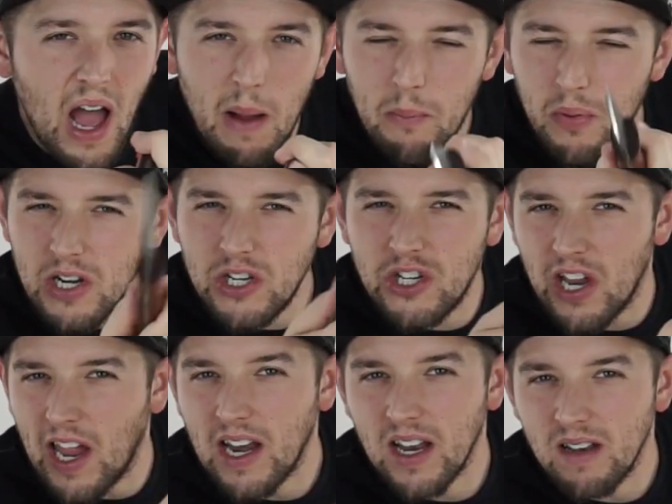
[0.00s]

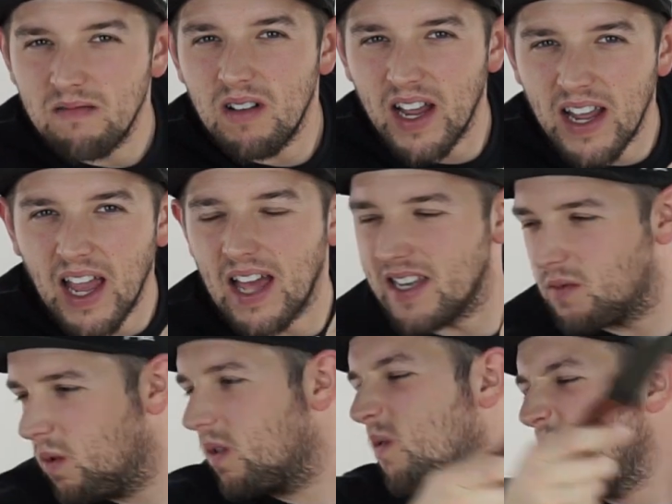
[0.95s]
appreciate it, I guess.
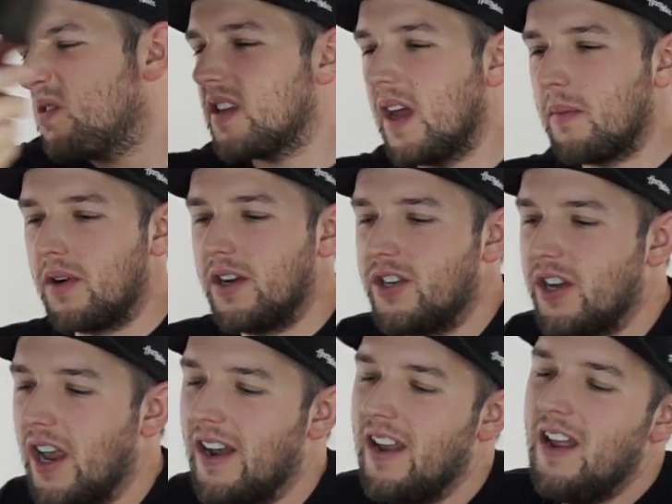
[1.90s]
We'll, we'll say
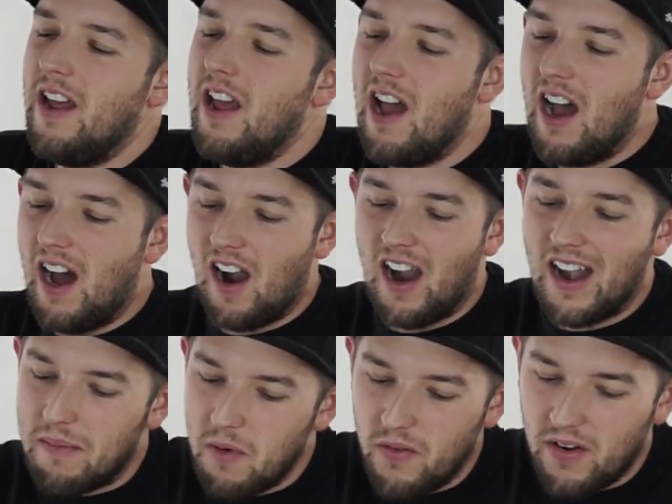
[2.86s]
appreciate.
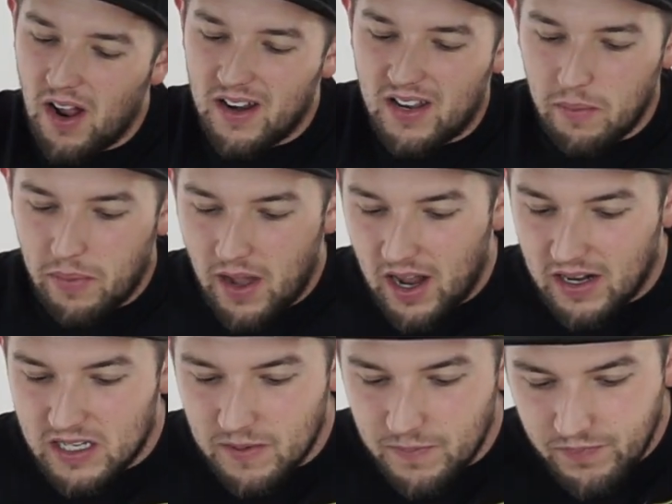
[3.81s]
Alrighty, moving on to the
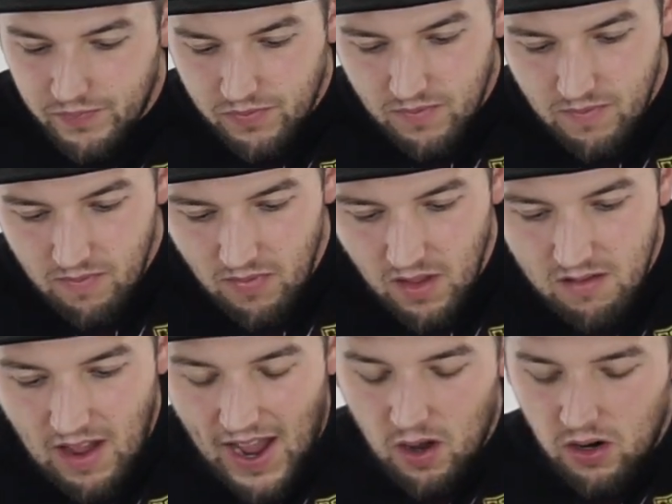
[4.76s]
box.
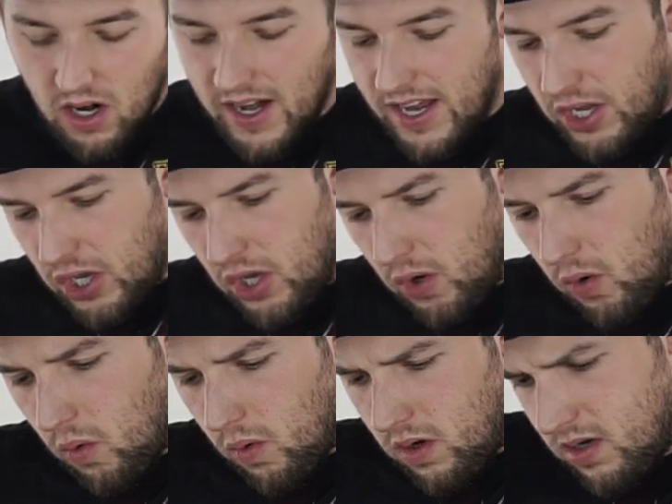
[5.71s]
Outer E
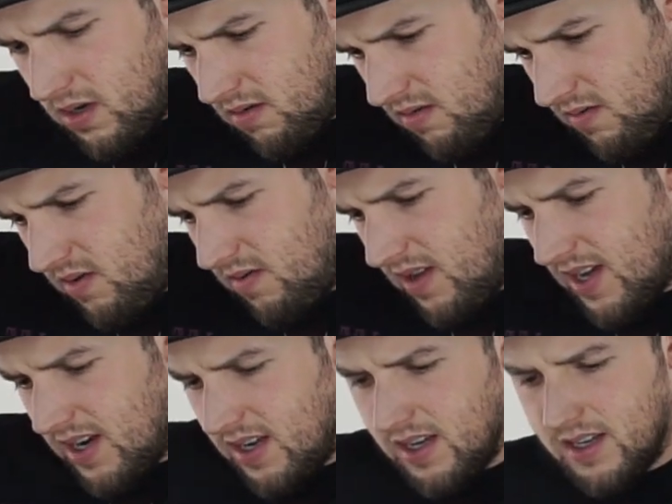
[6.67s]
Q. Look what
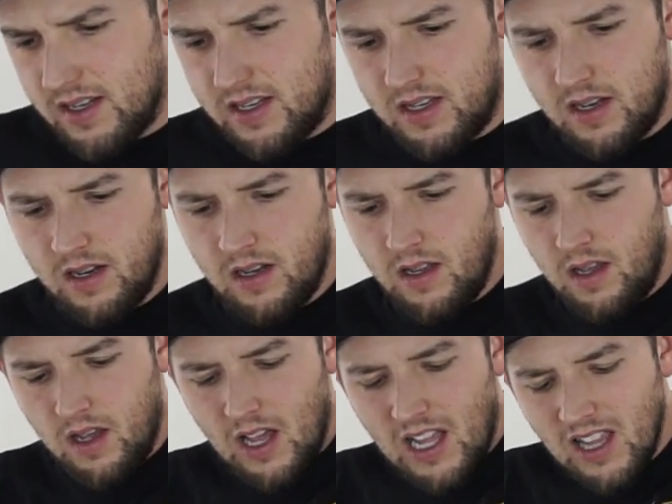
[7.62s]
that
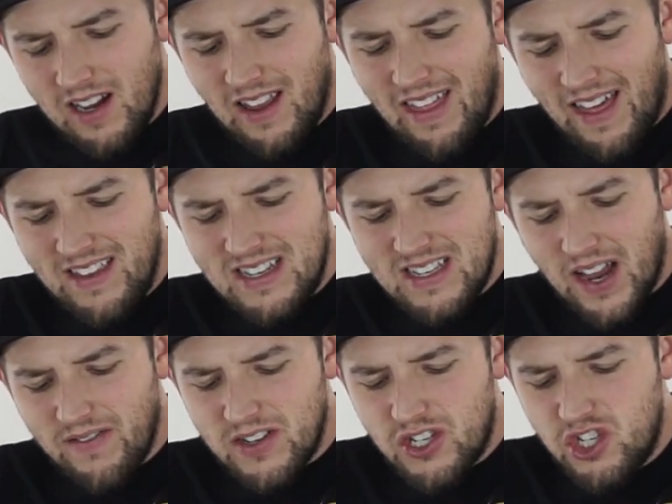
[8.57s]
is. Look at that. This
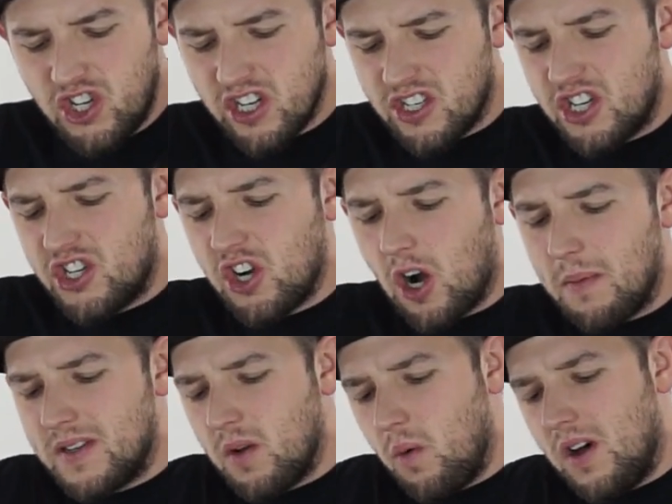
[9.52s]
knife is just as sharp
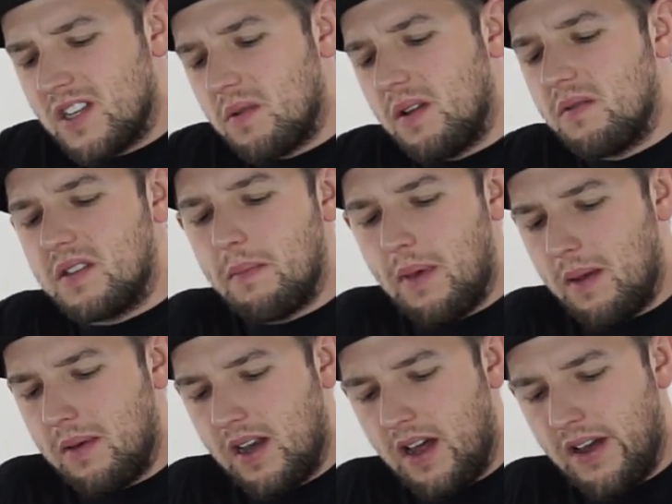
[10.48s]
as it was when it was a
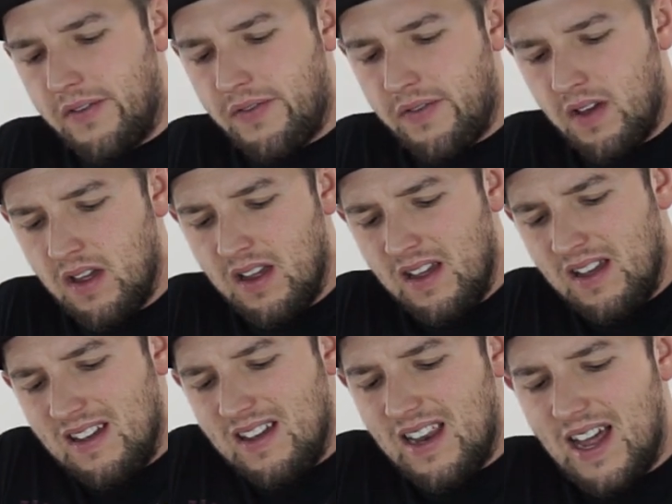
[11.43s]
baby knife.
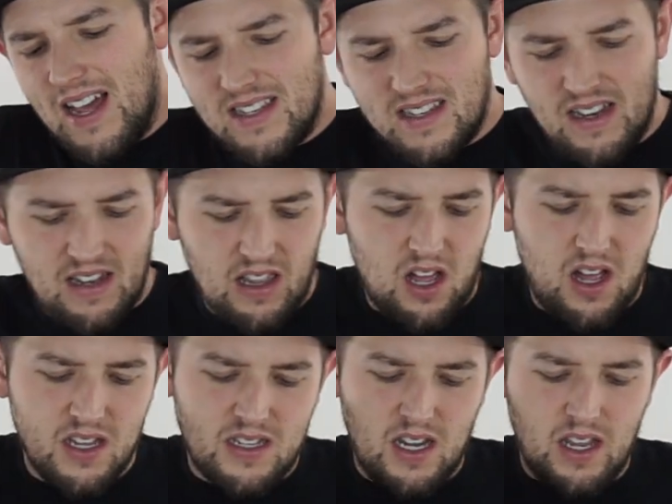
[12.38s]
It hasn't
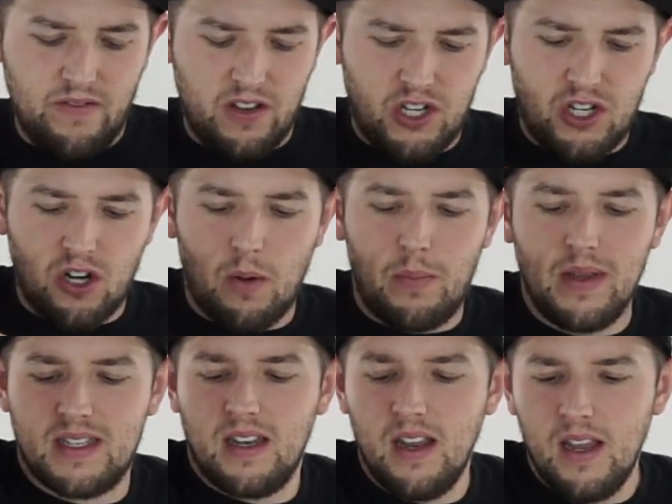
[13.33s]
lost any of its
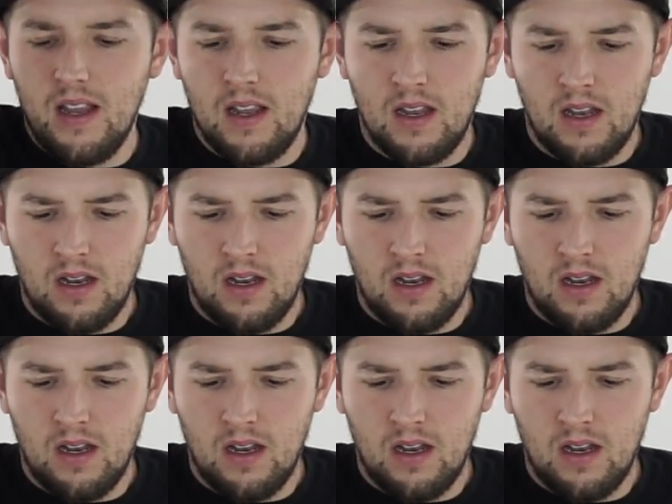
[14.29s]
sharpicity.